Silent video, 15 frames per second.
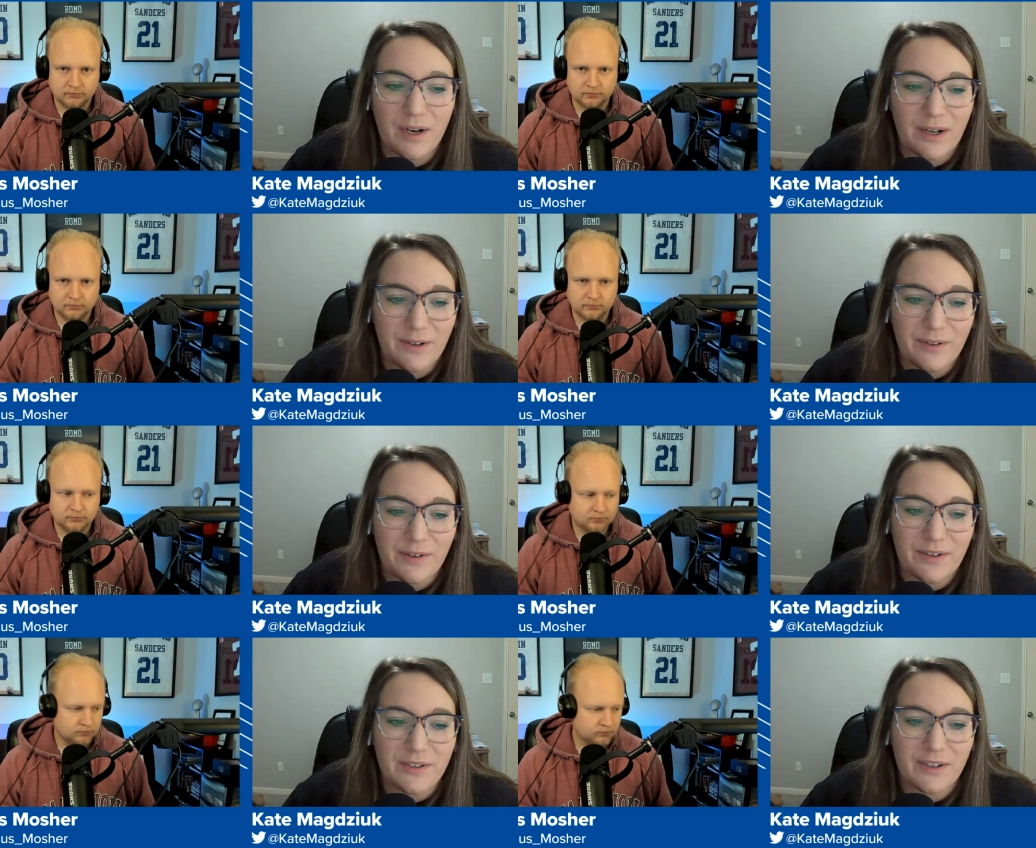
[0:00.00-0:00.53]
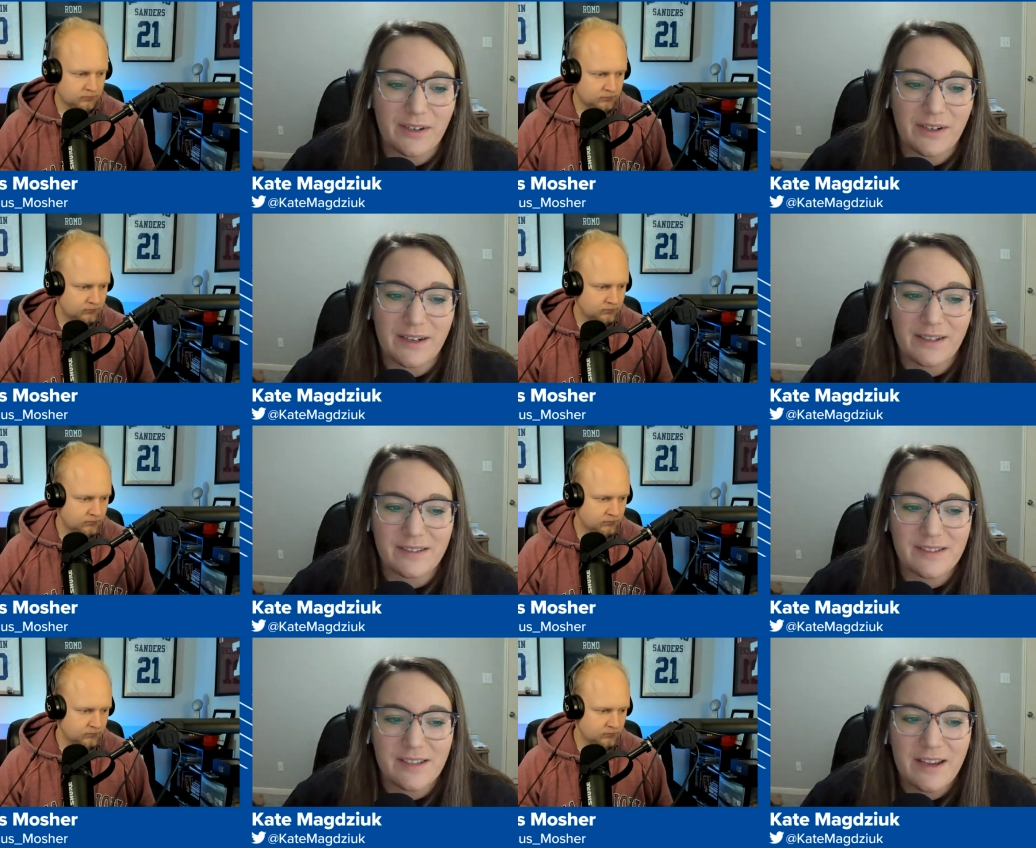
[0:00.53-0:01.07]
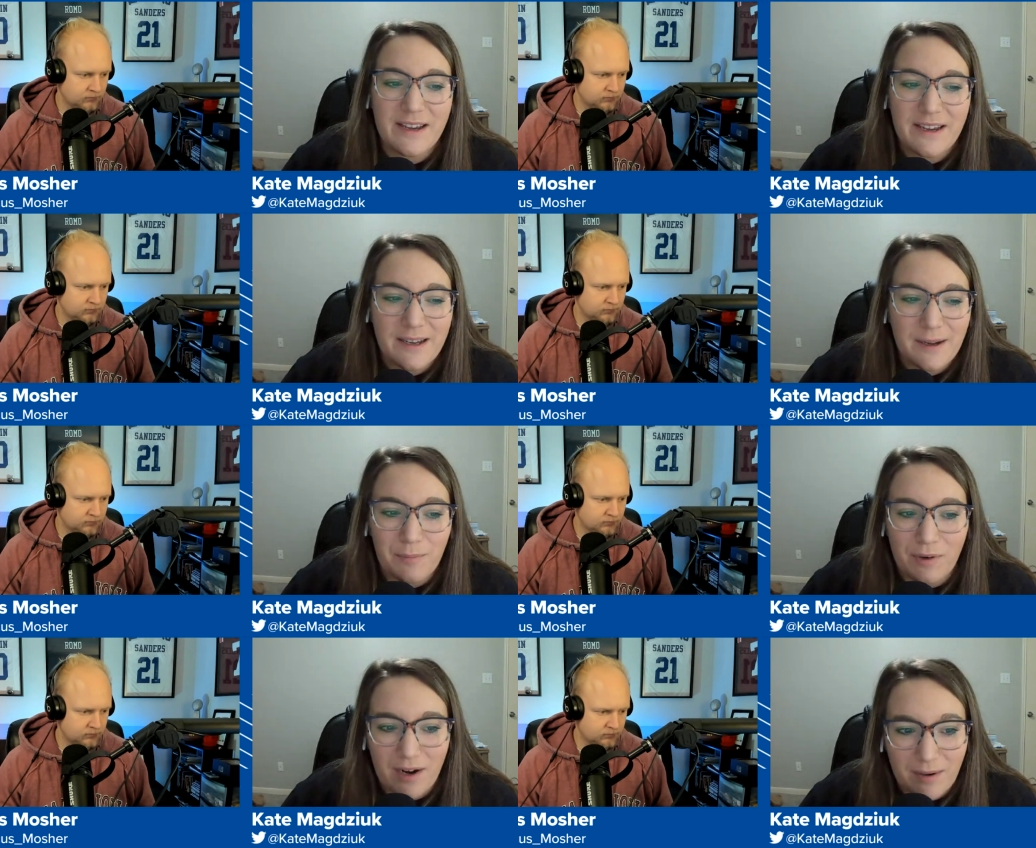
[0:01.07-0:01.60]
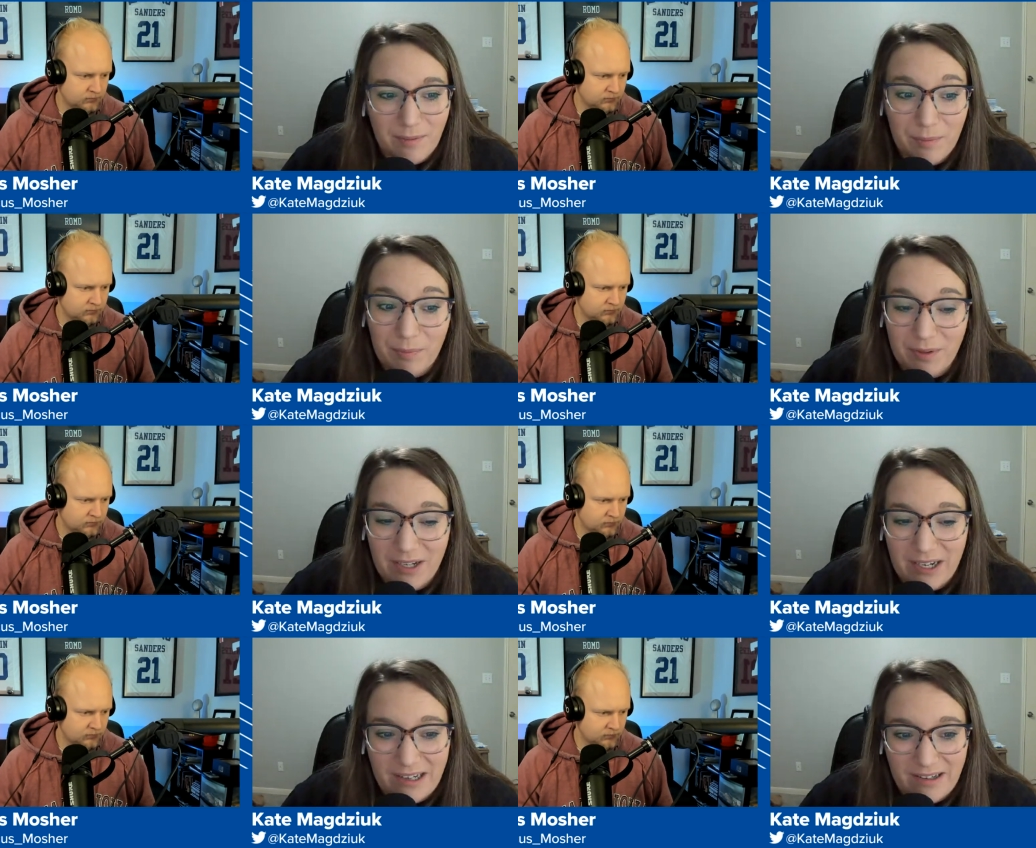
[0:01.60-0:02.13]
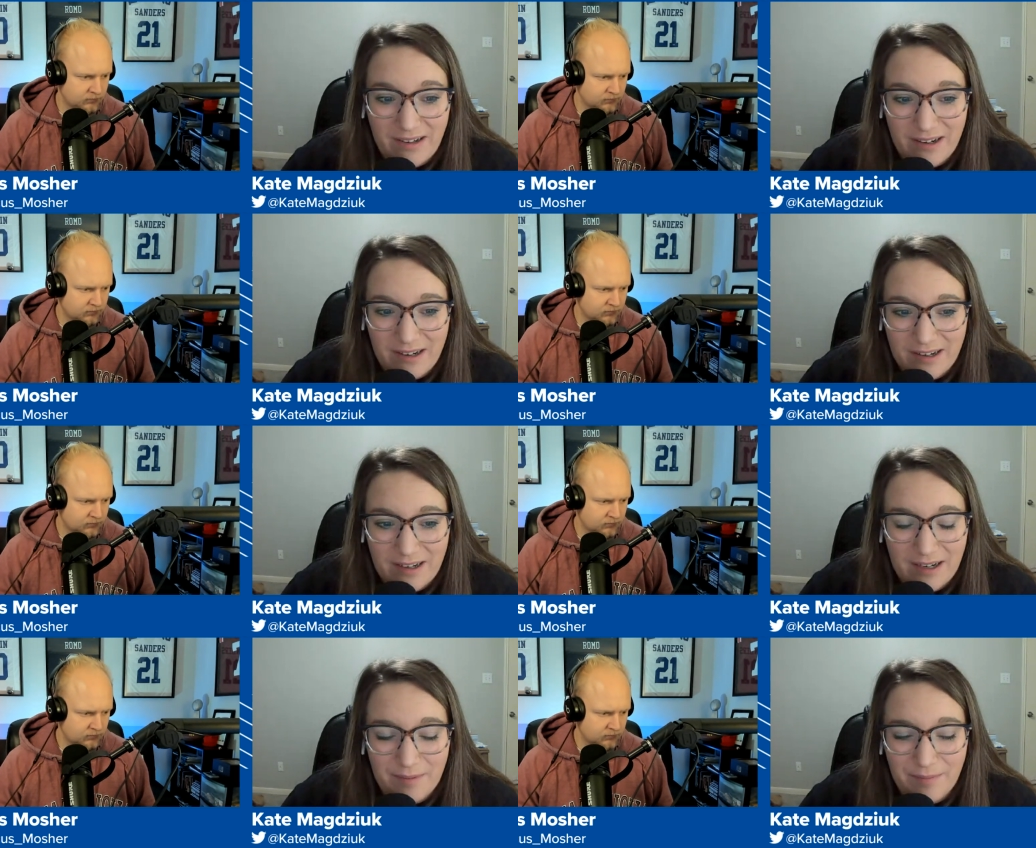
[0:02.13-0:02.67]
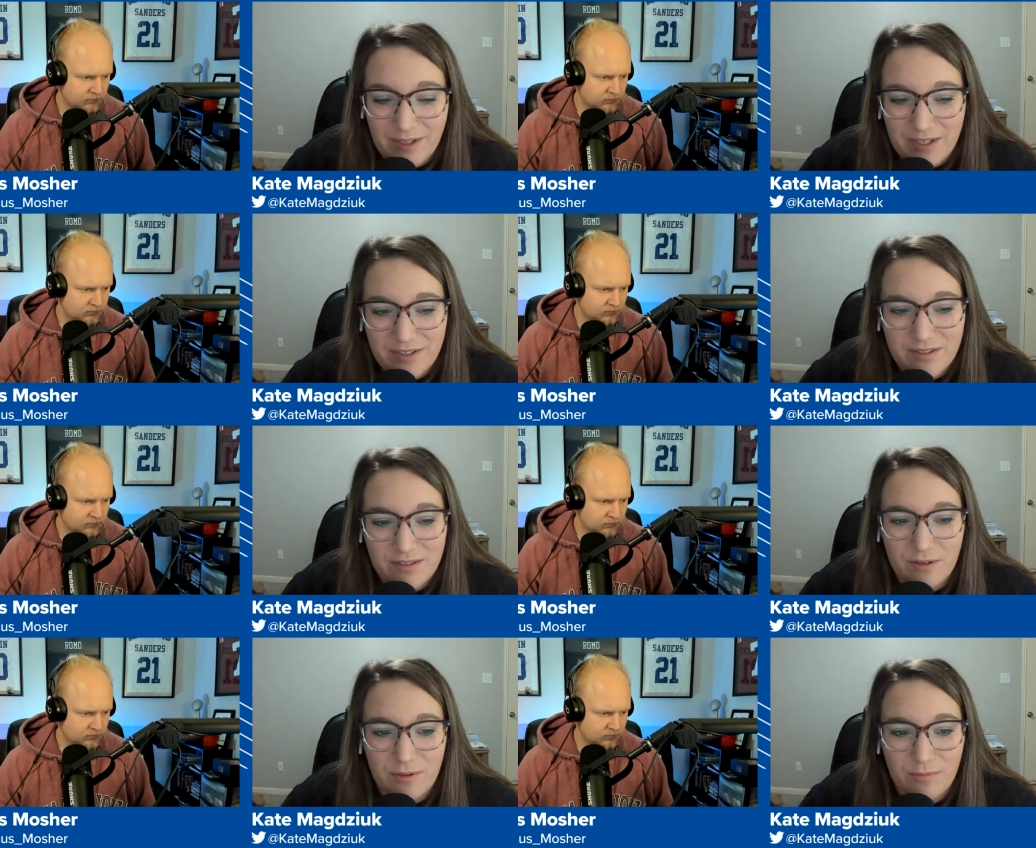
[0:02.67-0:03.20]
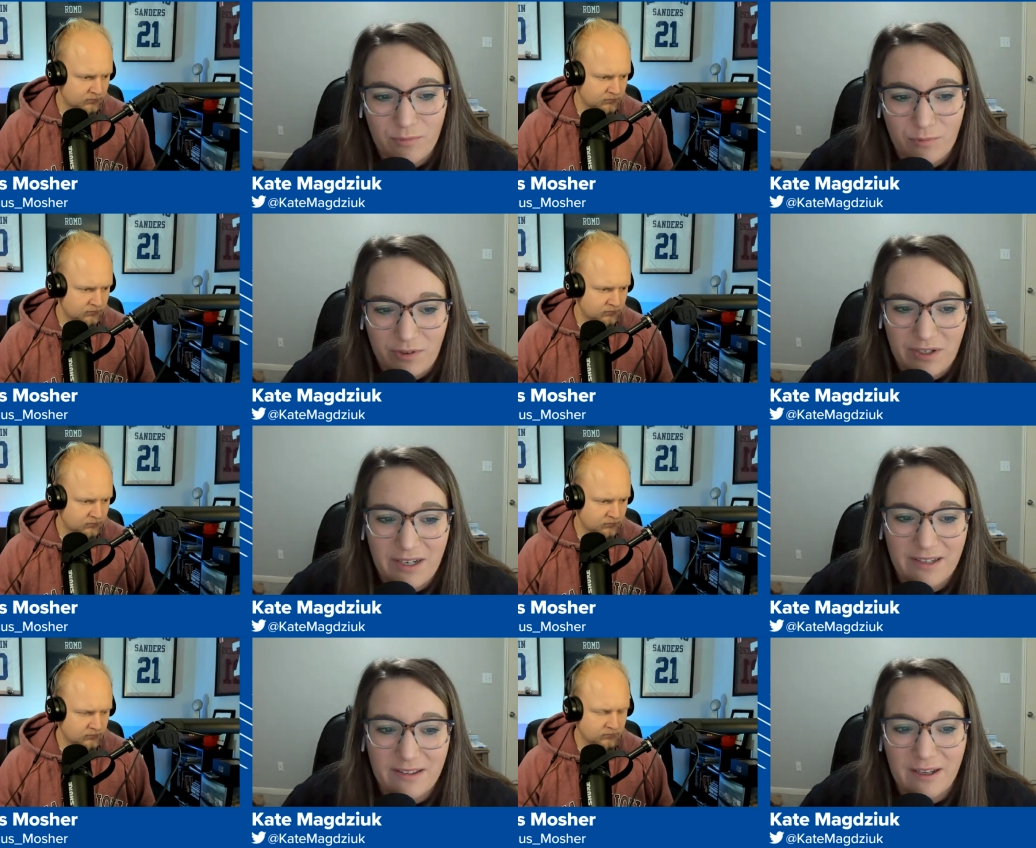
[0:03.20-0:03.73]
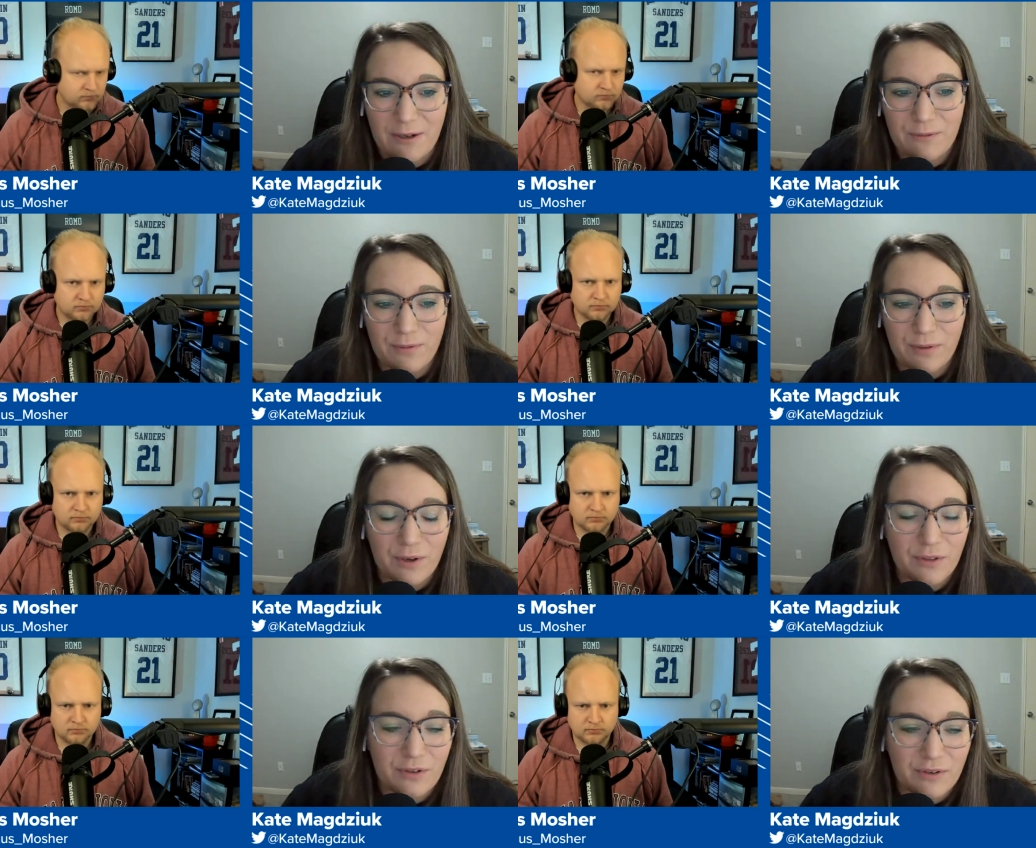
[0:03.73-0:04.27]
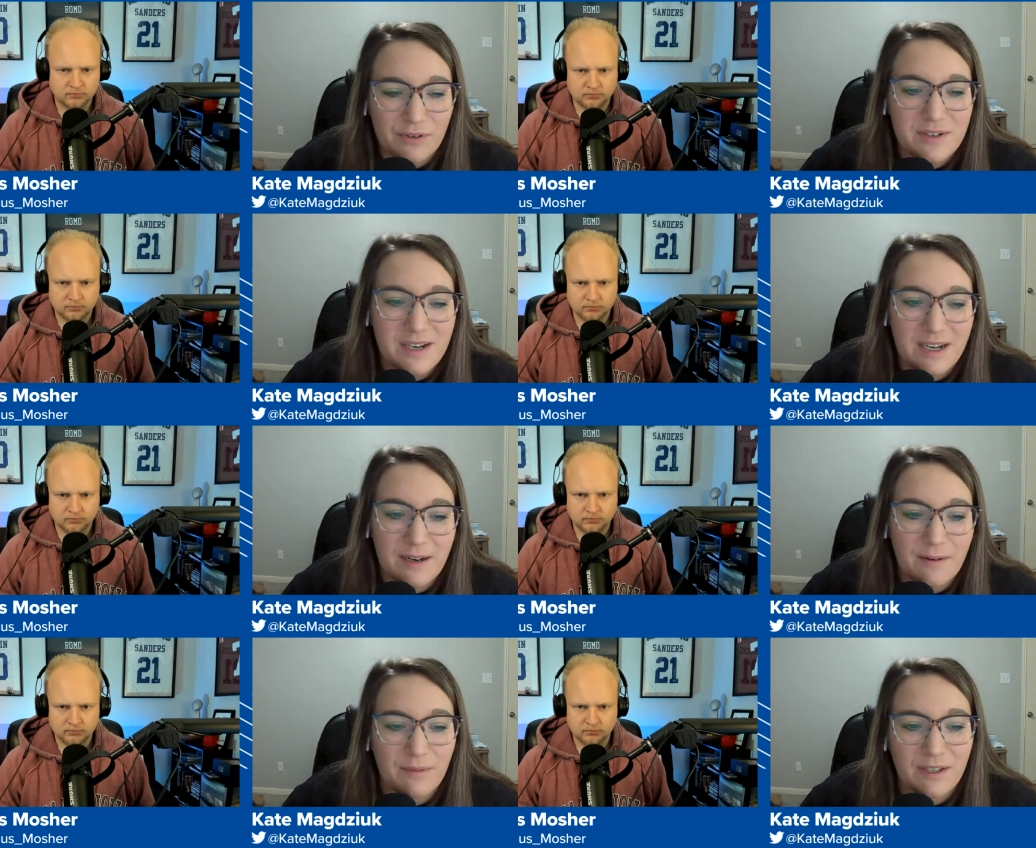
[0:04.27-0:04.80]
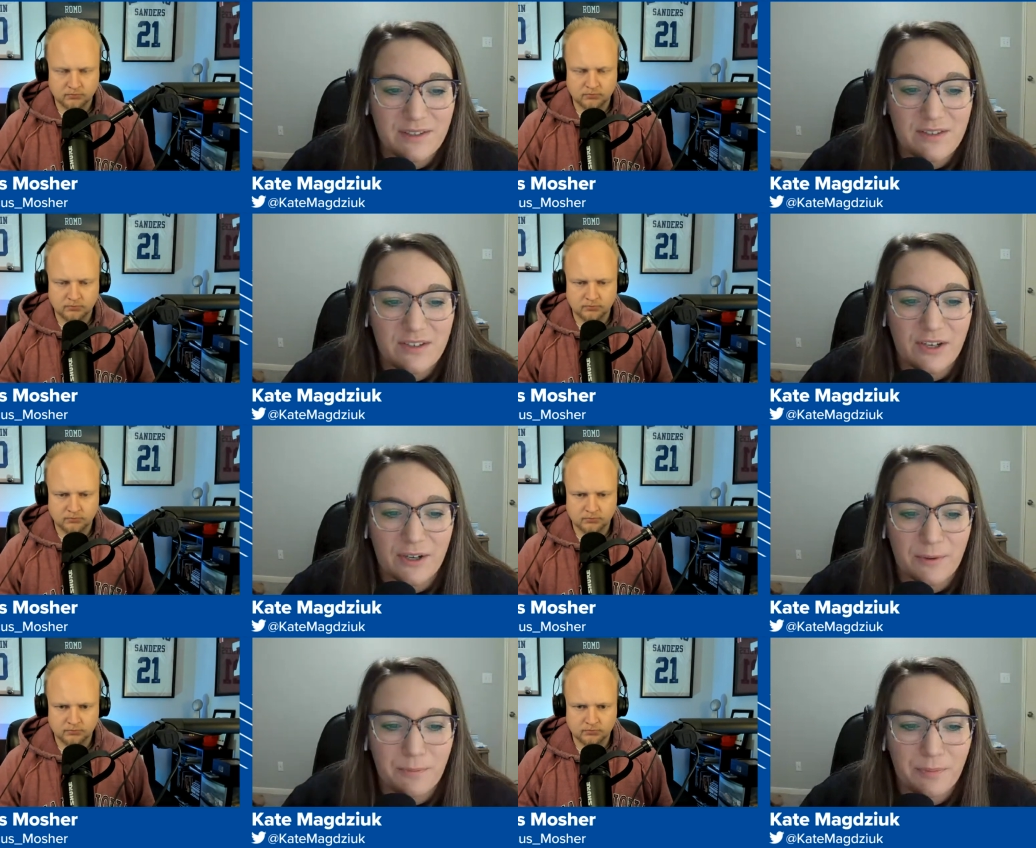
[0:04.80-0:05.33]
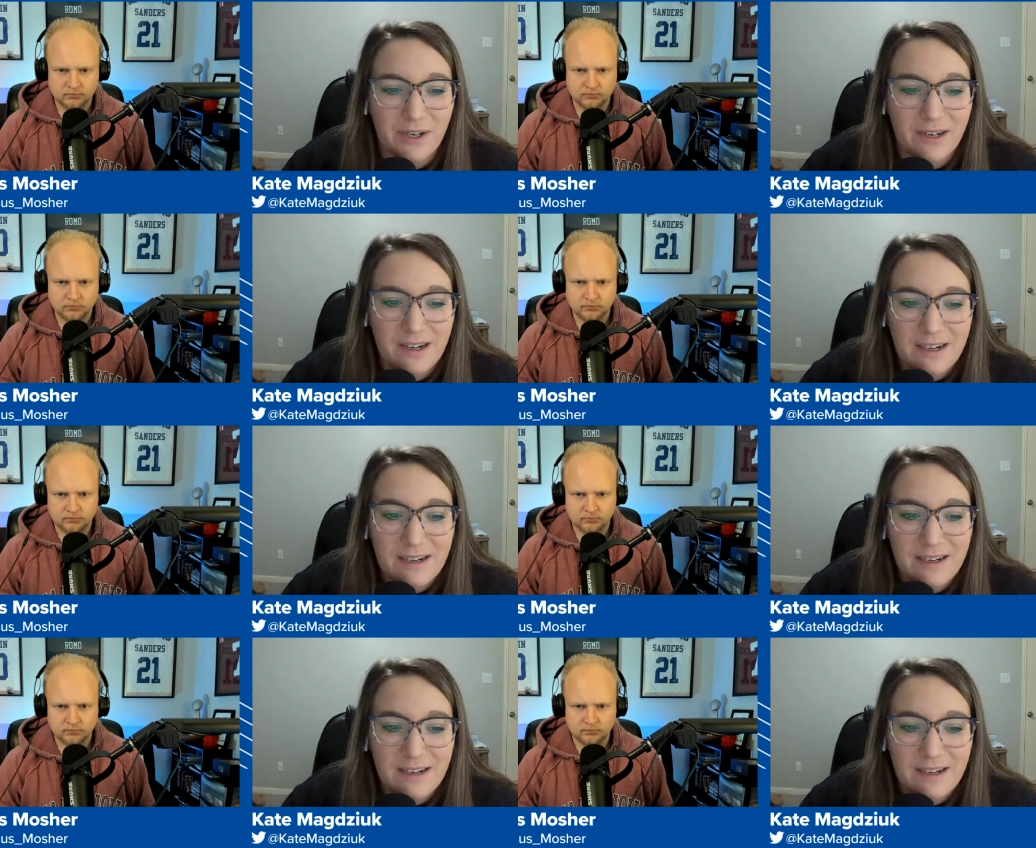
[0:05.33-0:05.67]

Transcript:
Speaker 1: 100 targets. Probably, uh, I'm going to assume we'll hit that for a third time this year, but